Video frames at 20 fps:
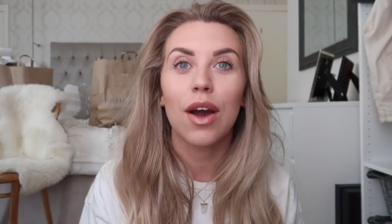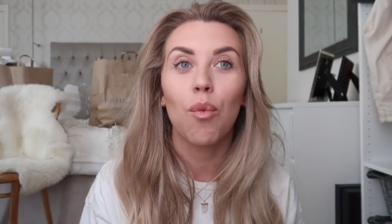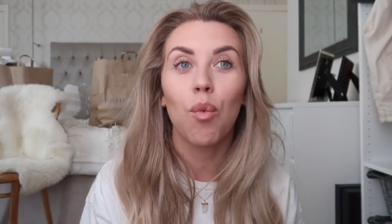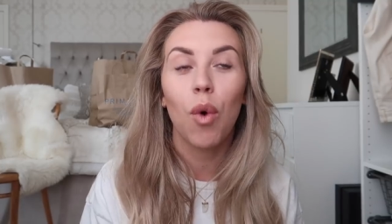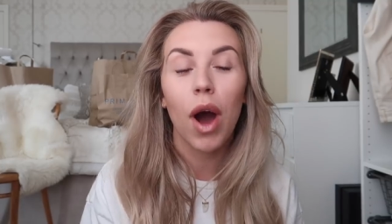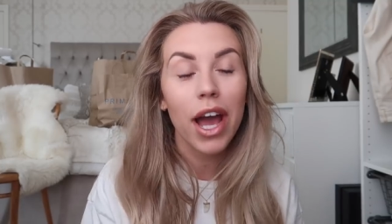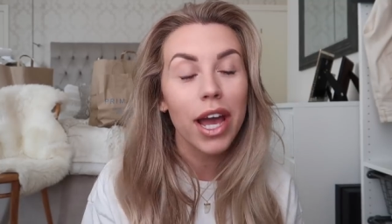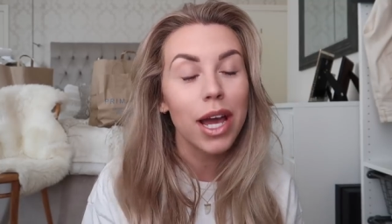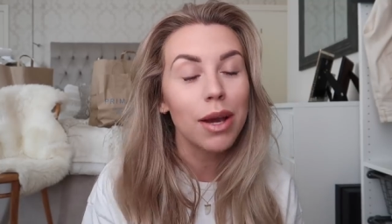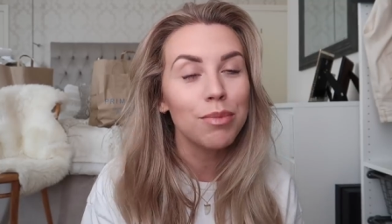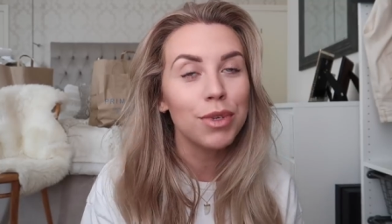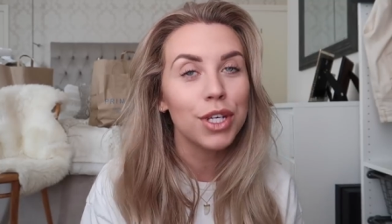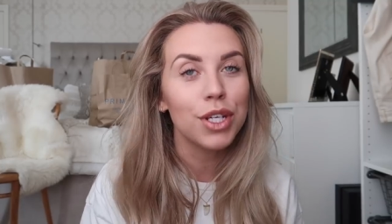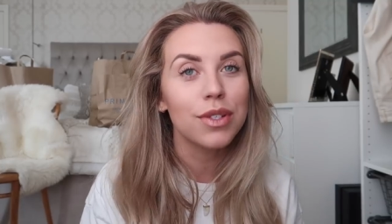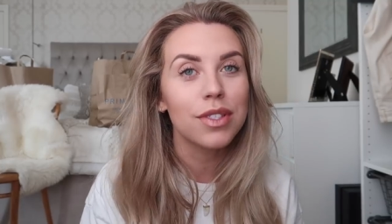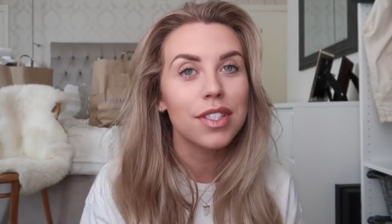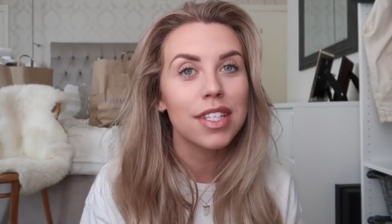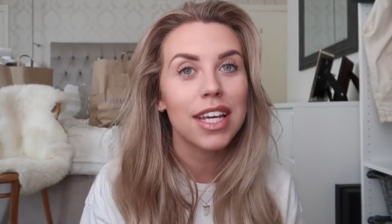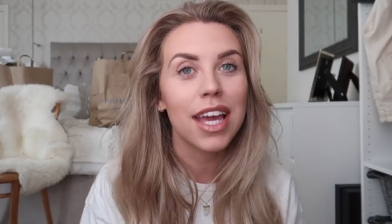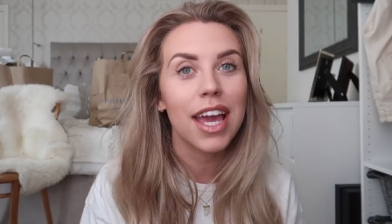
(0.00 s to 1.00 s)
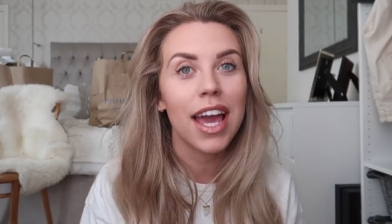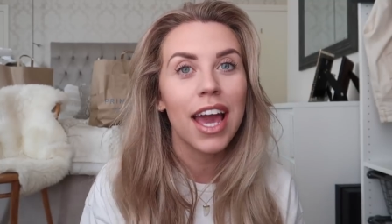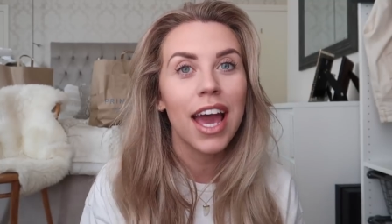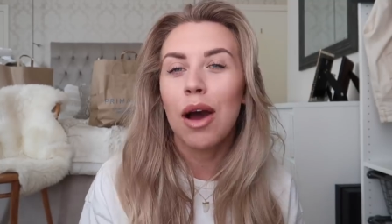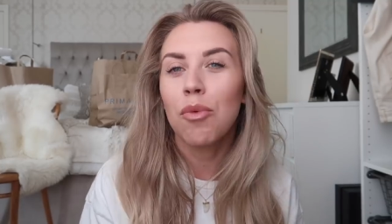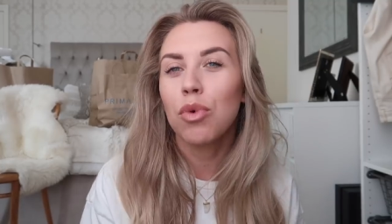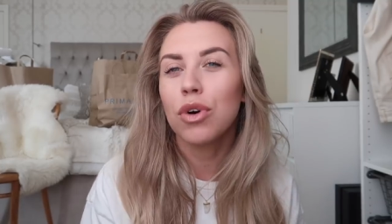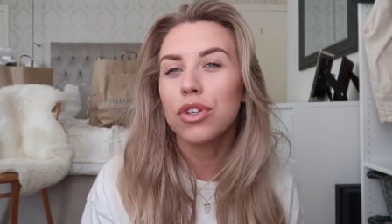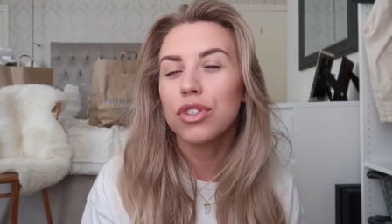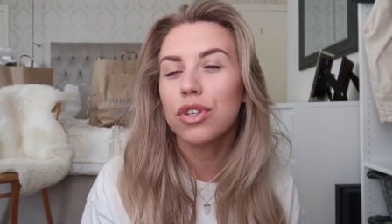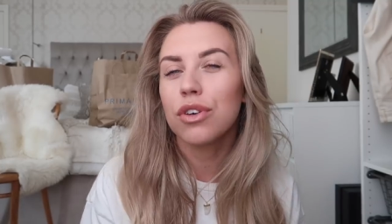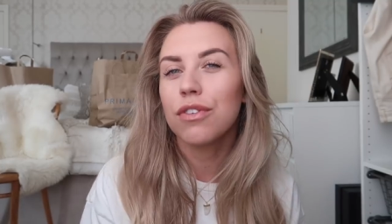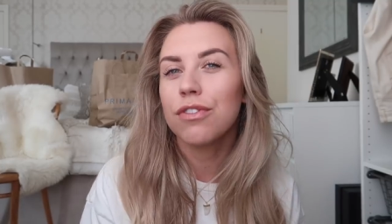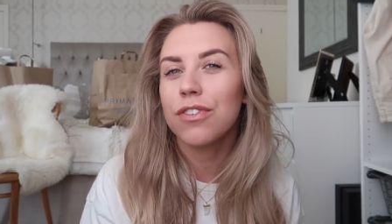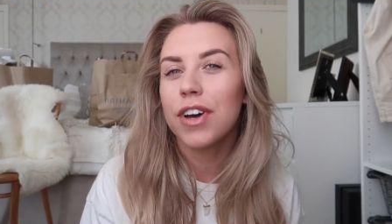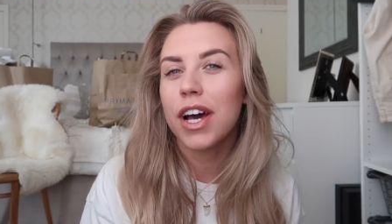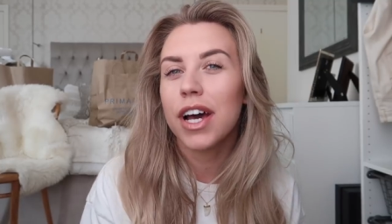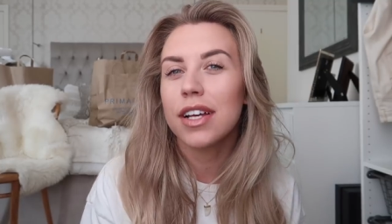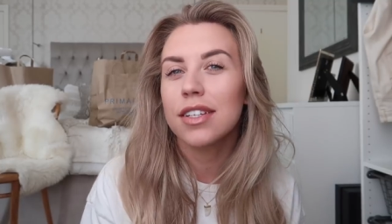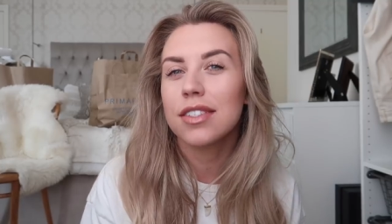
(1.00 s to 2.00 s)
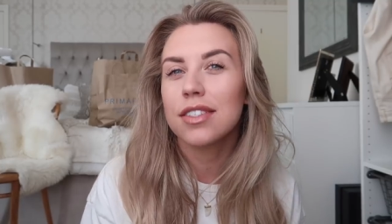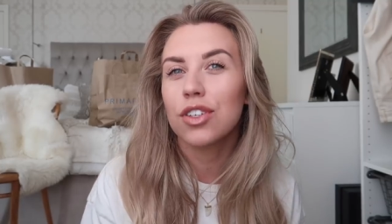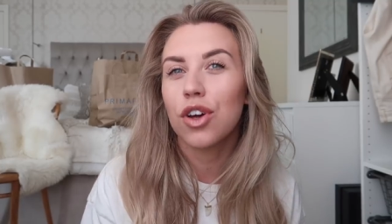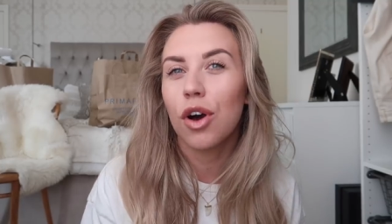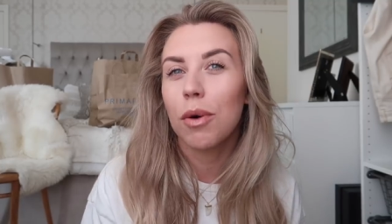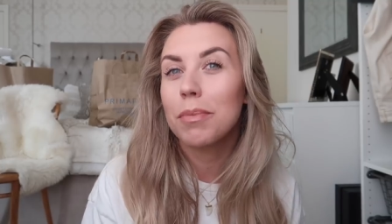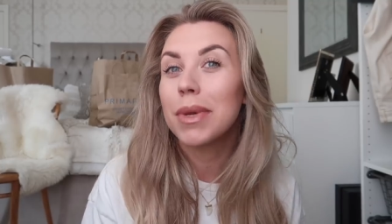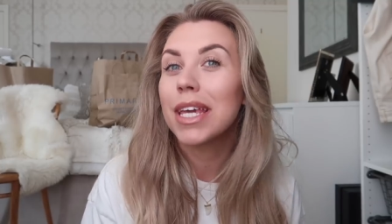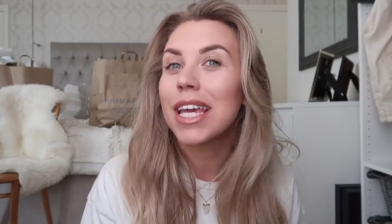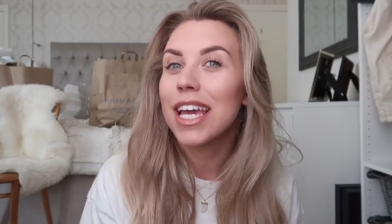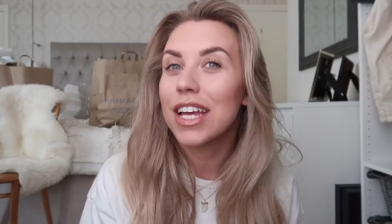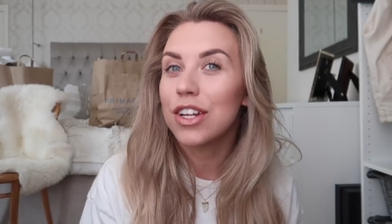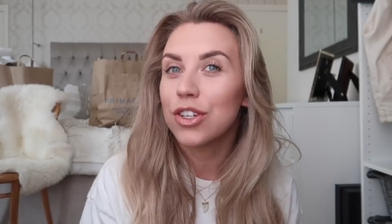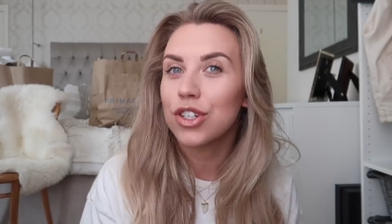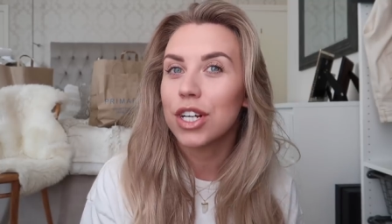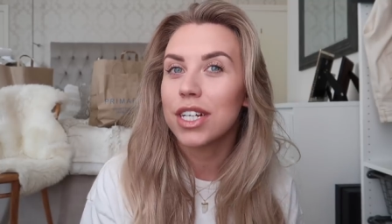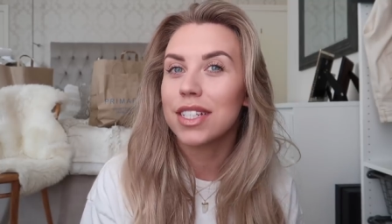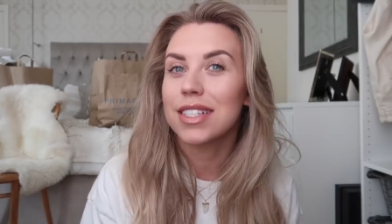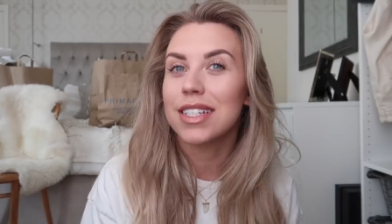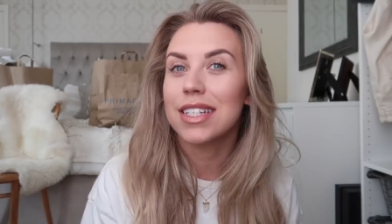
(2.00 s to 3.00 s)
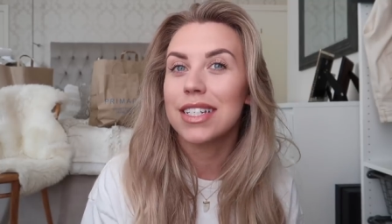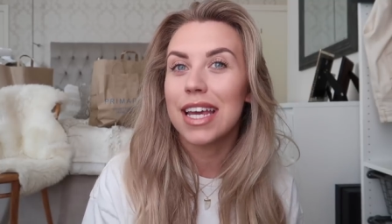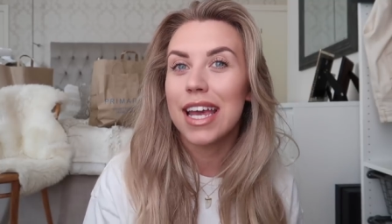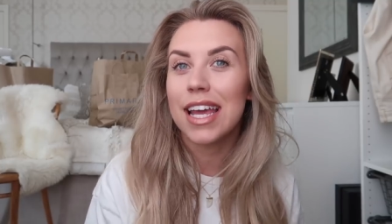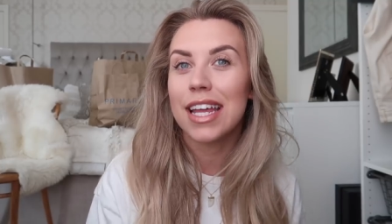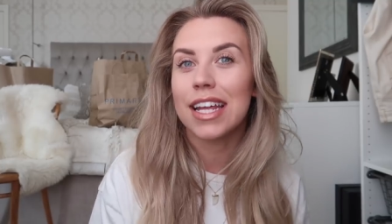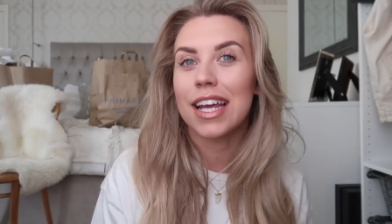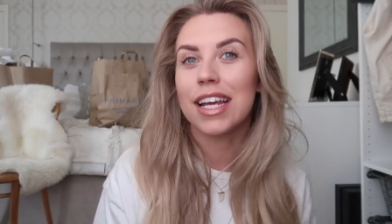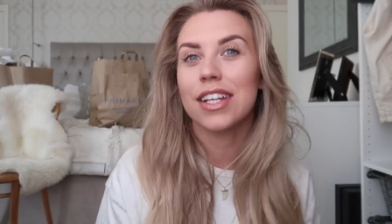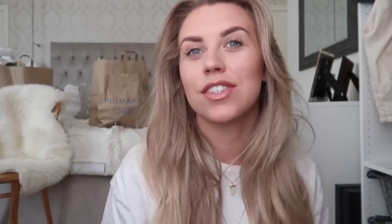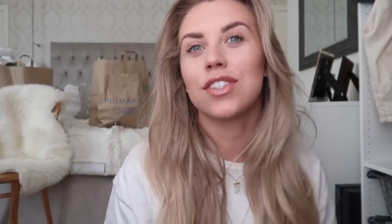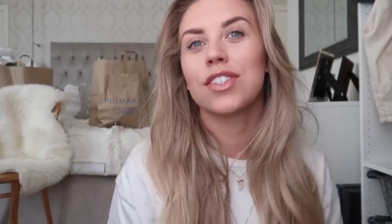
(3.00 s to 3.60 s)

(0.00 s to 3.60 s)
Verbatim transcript: why I'm using it, and what sort of first got me interested in it.